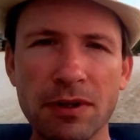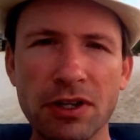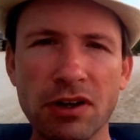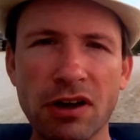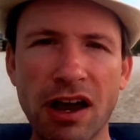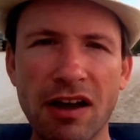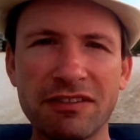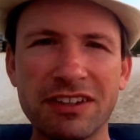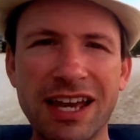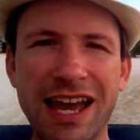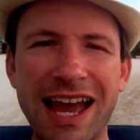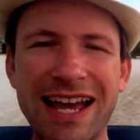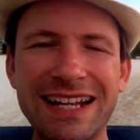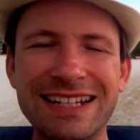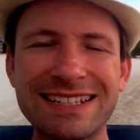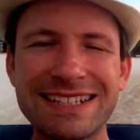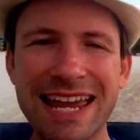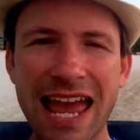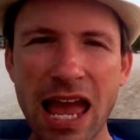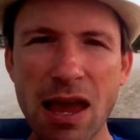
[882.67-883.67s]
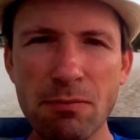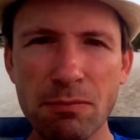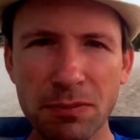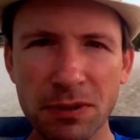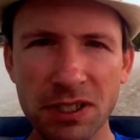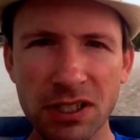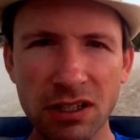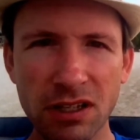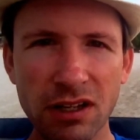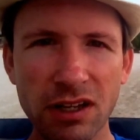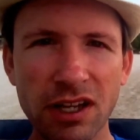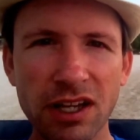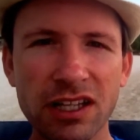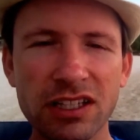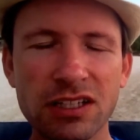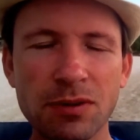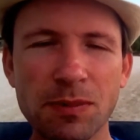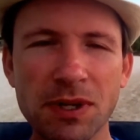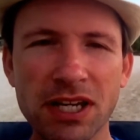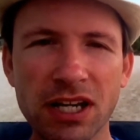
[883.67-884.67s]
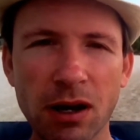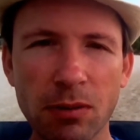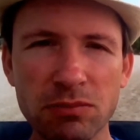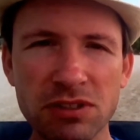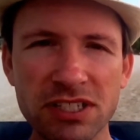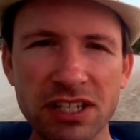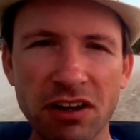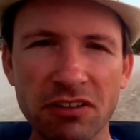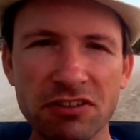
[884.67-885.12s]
you have to attempt to become self